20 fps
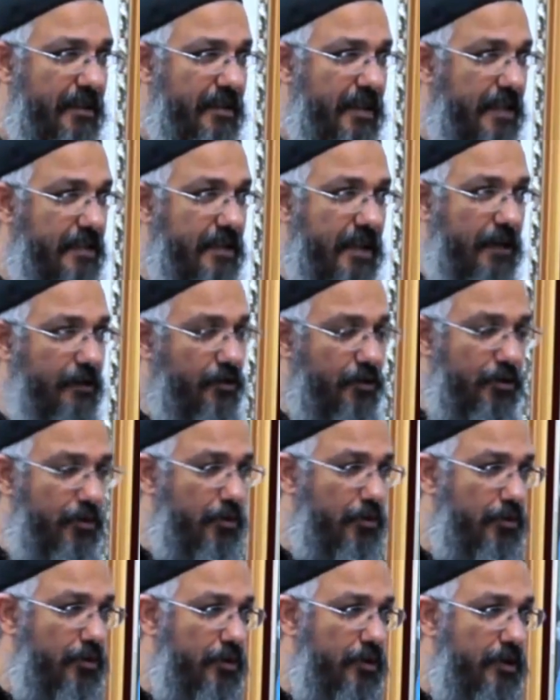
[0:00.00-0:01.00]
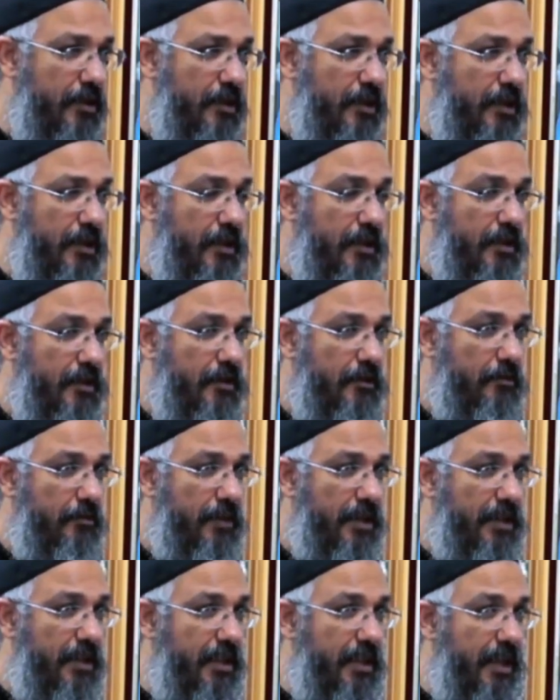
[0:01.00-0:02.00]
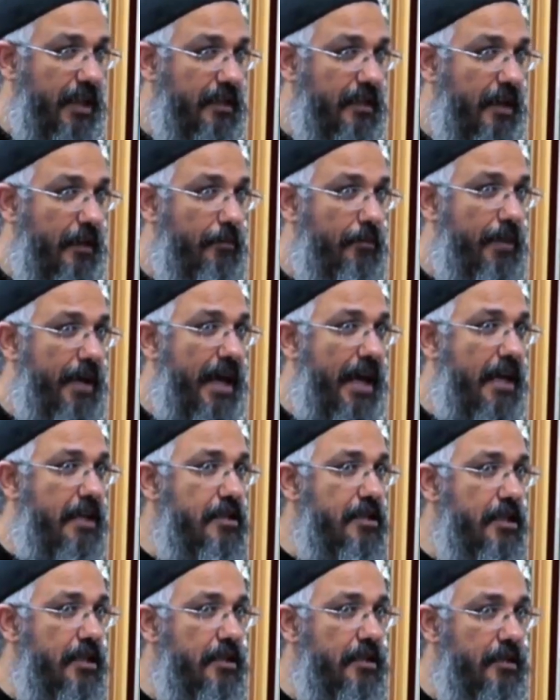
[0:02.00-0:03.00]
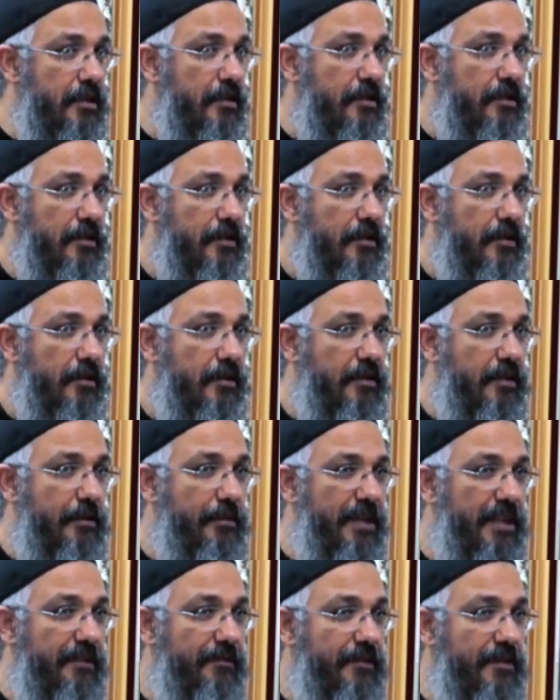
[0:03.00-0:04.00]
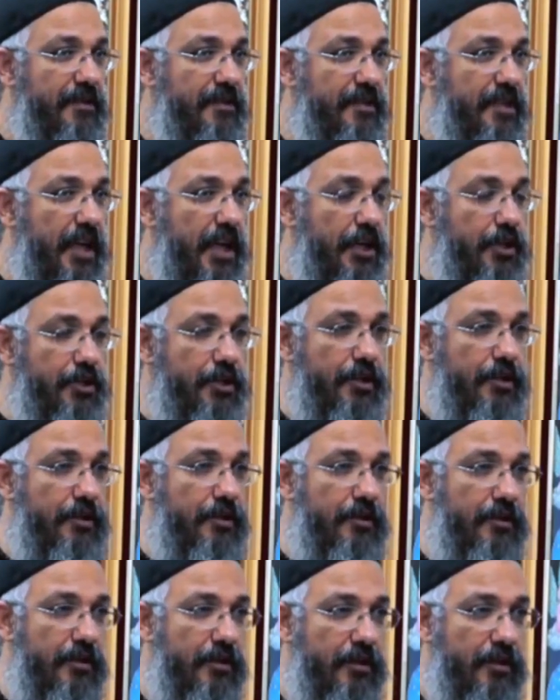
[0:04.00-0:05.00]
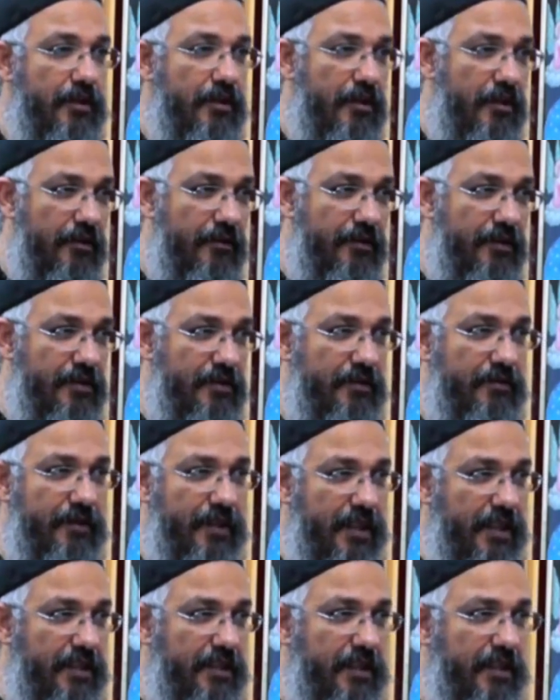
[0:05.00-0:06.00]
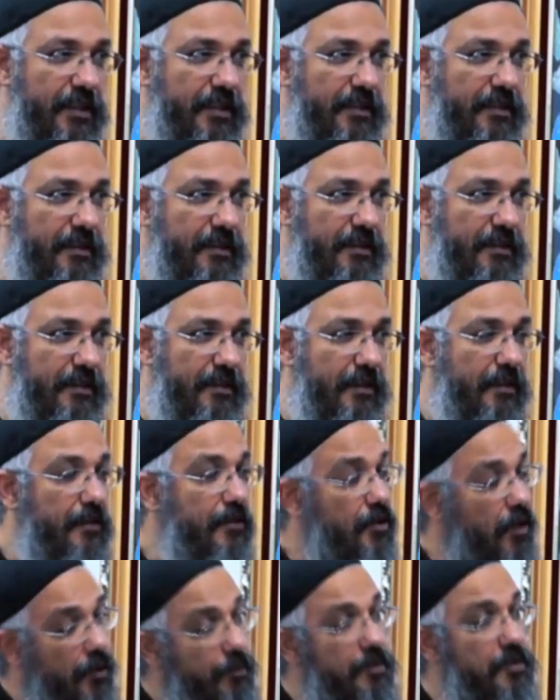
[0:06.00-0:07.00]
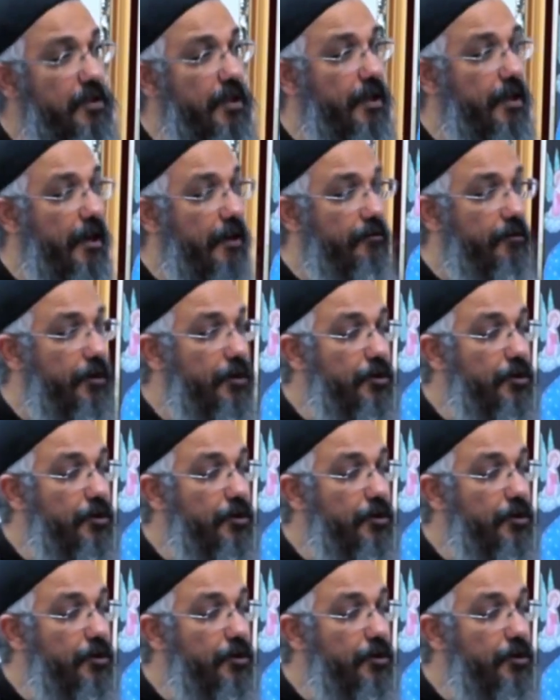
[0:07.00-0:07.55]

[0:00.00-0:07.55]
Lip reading: That's not true. But he had abandoned the manifestation of his divinity. It's almost like I have